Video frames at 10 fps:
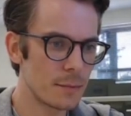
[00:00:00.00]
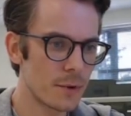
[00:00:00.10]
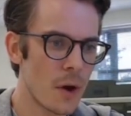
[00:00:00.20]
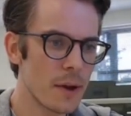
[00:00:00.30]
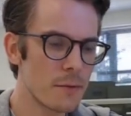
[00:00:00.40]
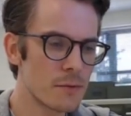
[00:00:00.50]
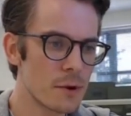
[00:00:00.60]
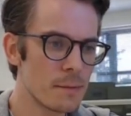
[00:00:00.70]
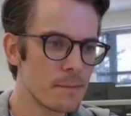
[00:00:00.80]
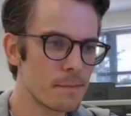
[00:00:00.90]
bright
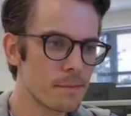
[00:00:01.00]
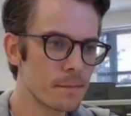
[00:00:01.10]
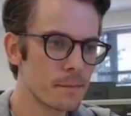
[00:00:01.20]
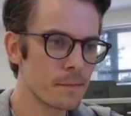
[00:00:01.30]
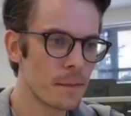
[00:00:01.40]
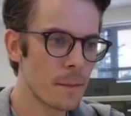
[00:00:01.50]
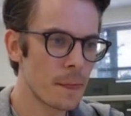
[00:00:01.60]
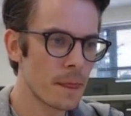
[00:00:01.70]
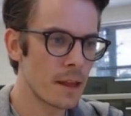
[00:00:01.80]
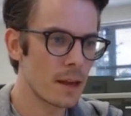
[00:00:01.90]
room.
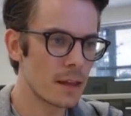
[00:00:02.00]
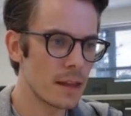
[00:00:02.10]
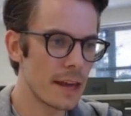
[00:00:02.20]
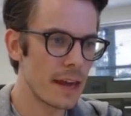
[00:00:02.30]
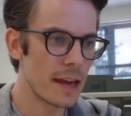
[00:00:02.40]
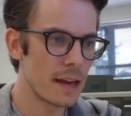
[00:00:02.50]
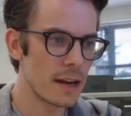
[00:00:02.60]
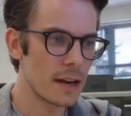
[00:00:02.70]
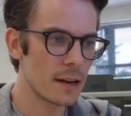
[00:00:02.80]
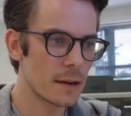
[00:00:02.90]
And
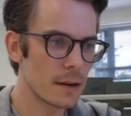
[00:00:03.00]
then